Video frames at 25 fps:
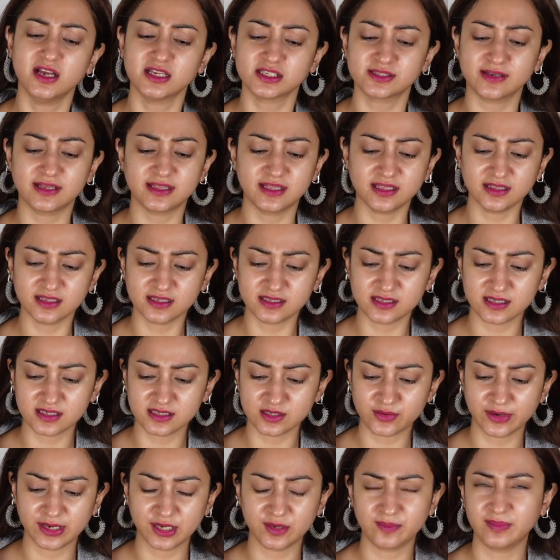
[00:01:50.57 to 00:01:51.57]
So I think this
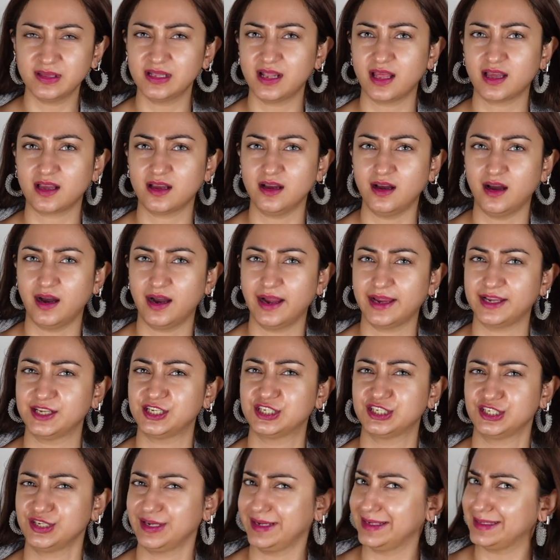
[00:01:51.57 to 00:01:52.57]
is going to be like a
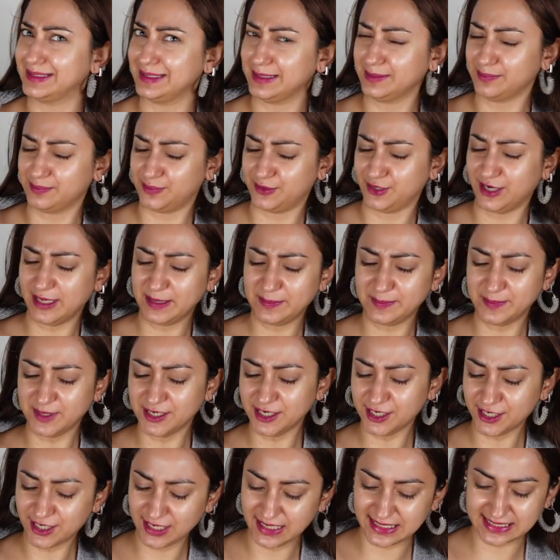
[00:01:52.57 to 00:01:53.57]
hydrating
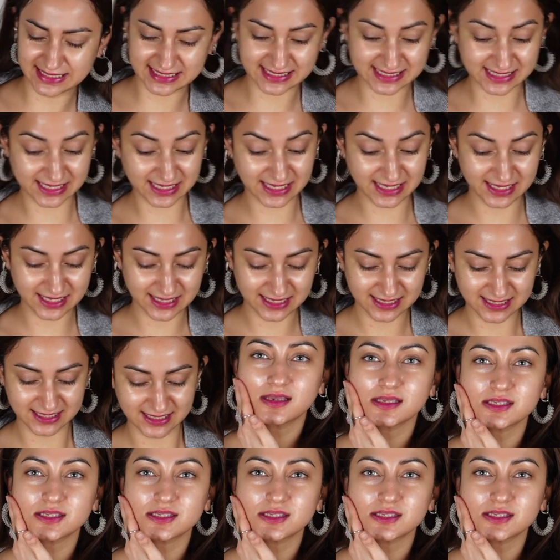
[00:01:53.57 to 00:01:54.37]
primer. Let's see.